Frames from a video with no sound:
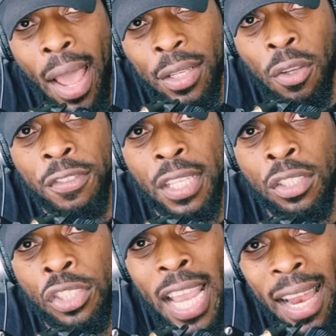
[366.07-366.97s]
light of
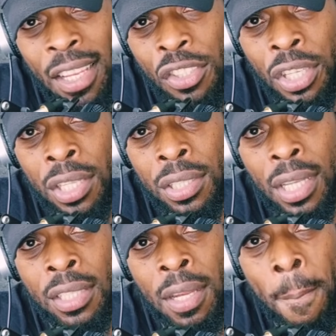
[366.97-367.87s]
these challenges,
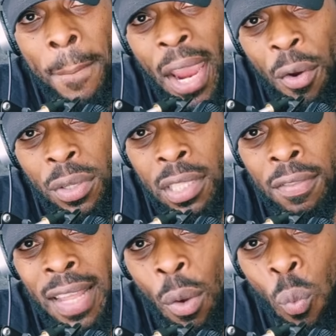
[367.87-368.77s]
it's
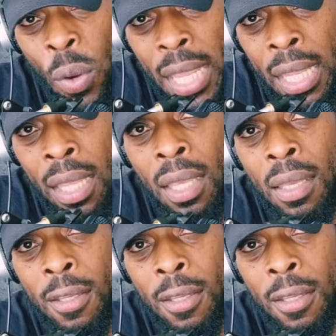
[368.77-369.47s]
imperative that we